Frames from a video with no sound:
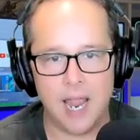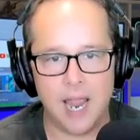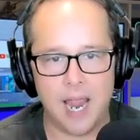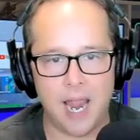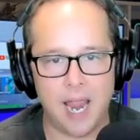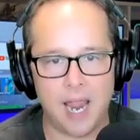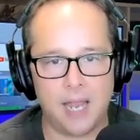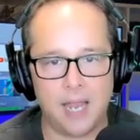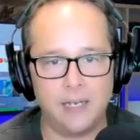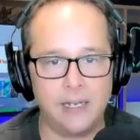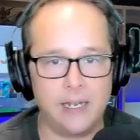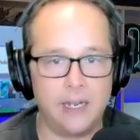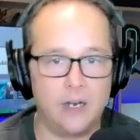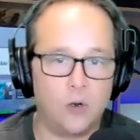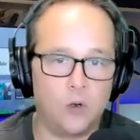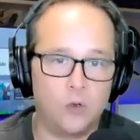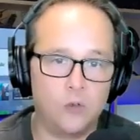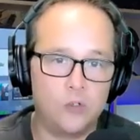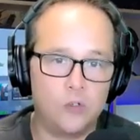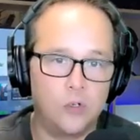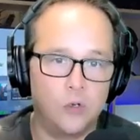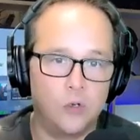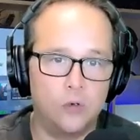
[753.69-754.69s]
And it
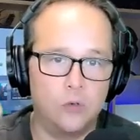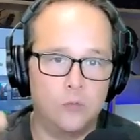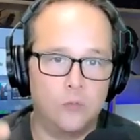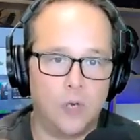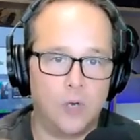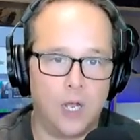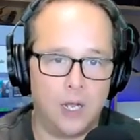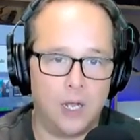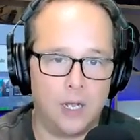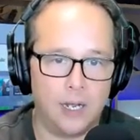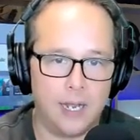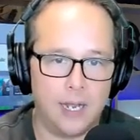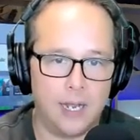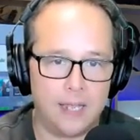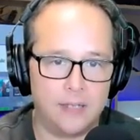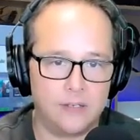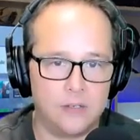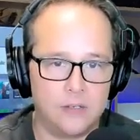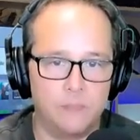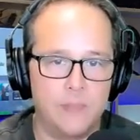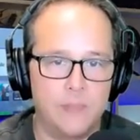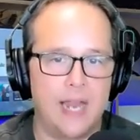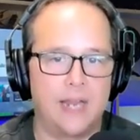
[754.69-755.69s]
also
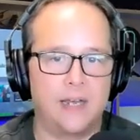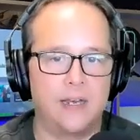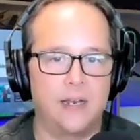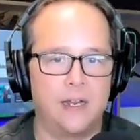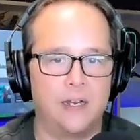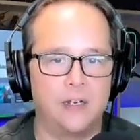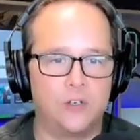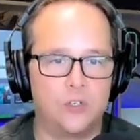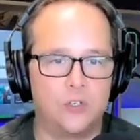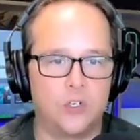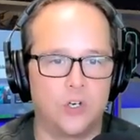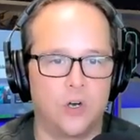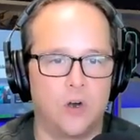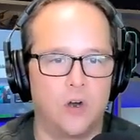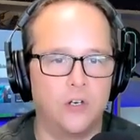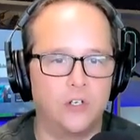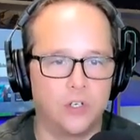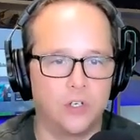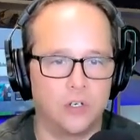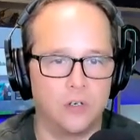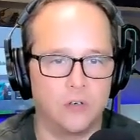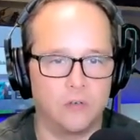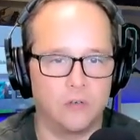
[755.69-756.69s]
has a magnetic
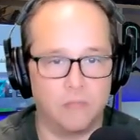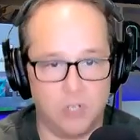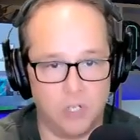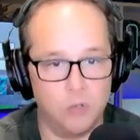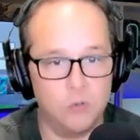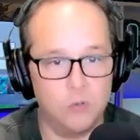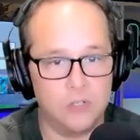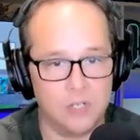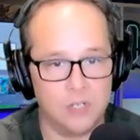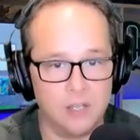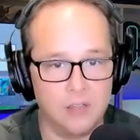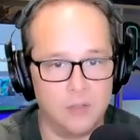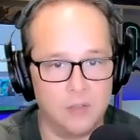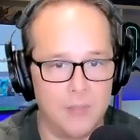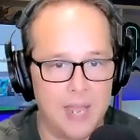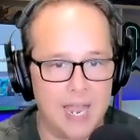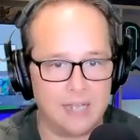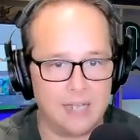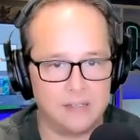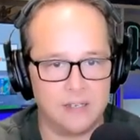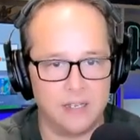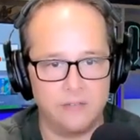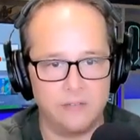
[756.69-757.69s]
charger using the
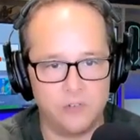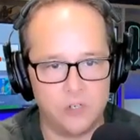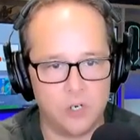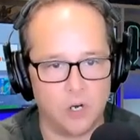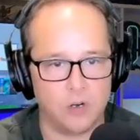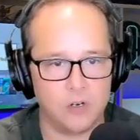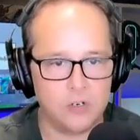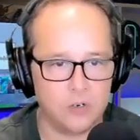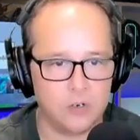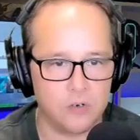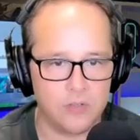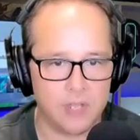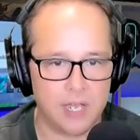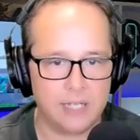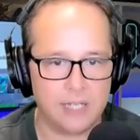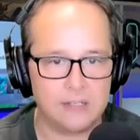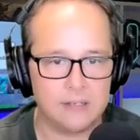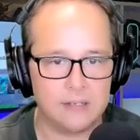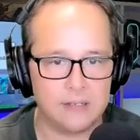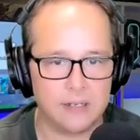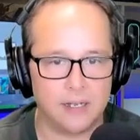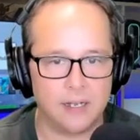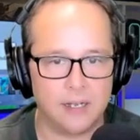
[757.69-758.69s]
MagSafe charger
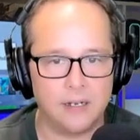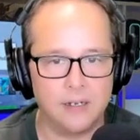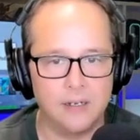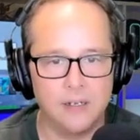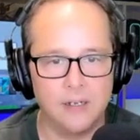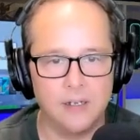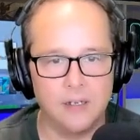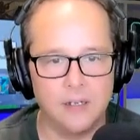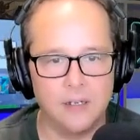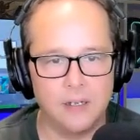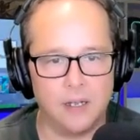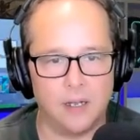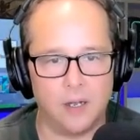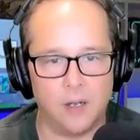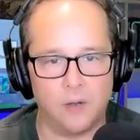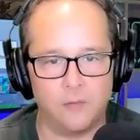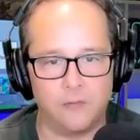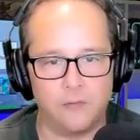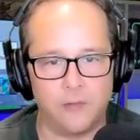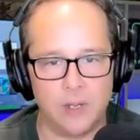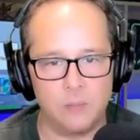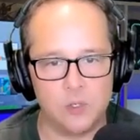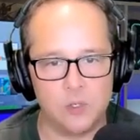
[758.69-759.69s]
that's
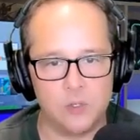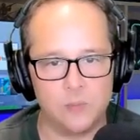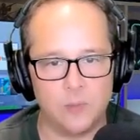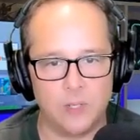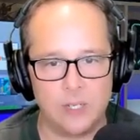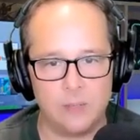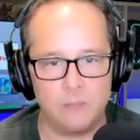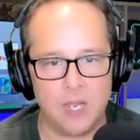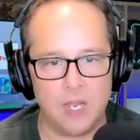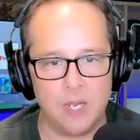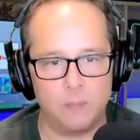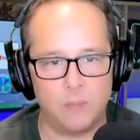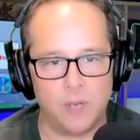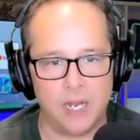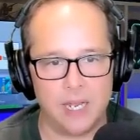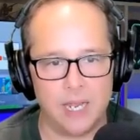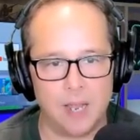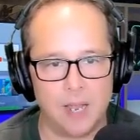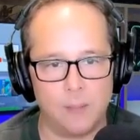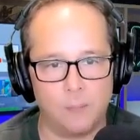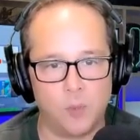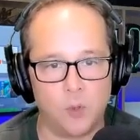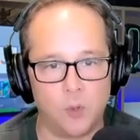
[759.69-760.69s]
famously made by
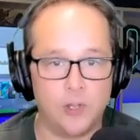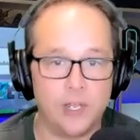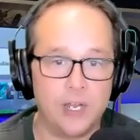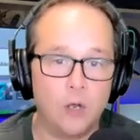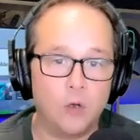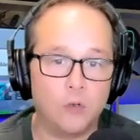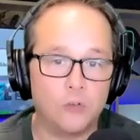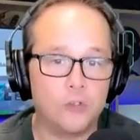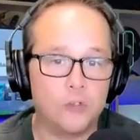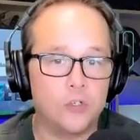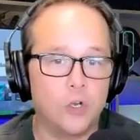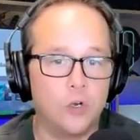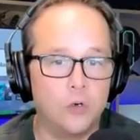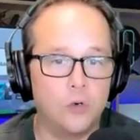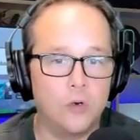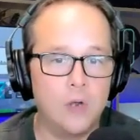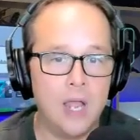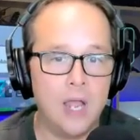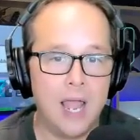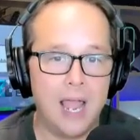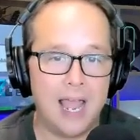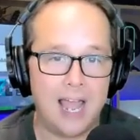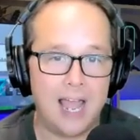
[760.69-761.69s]
Apple. They
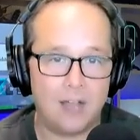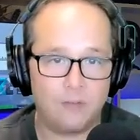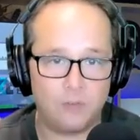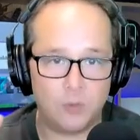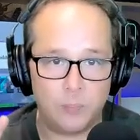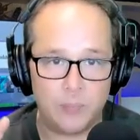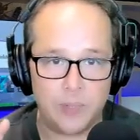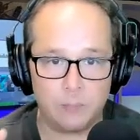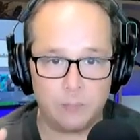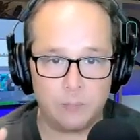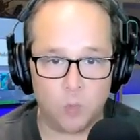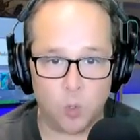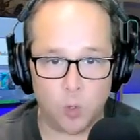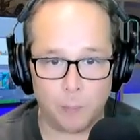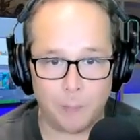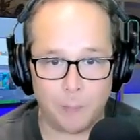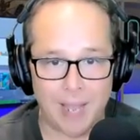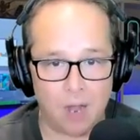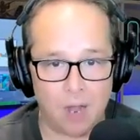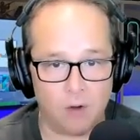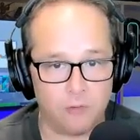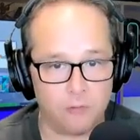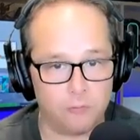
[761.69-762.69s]
also have a bit more
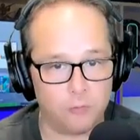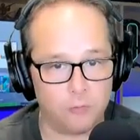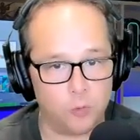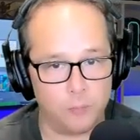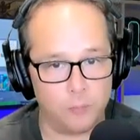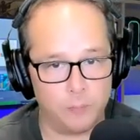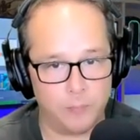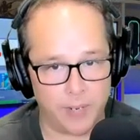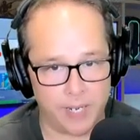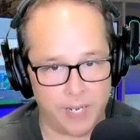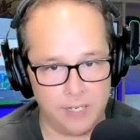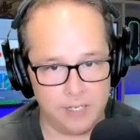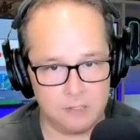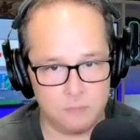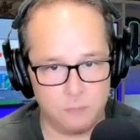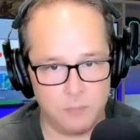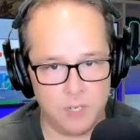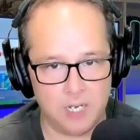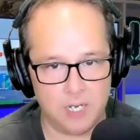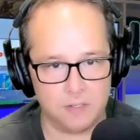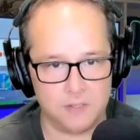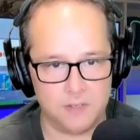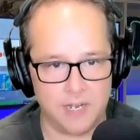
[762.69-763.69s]
powerful bass
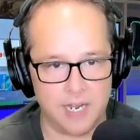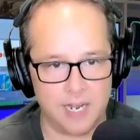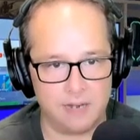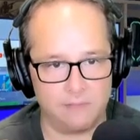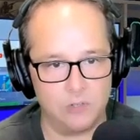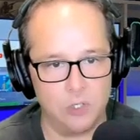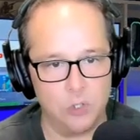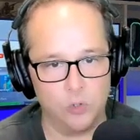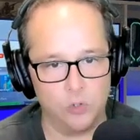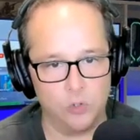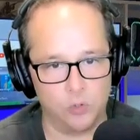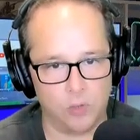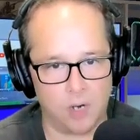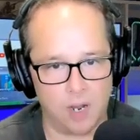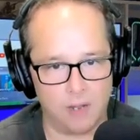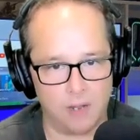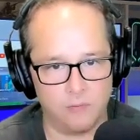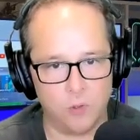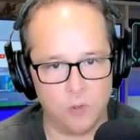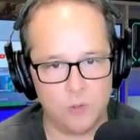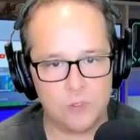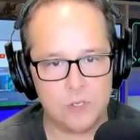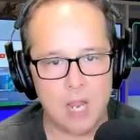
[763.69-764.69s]
because they have new
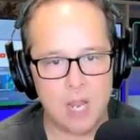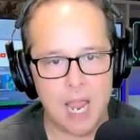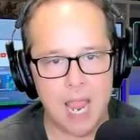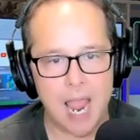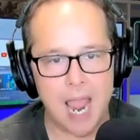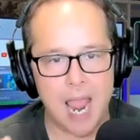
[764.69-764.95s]
drivers.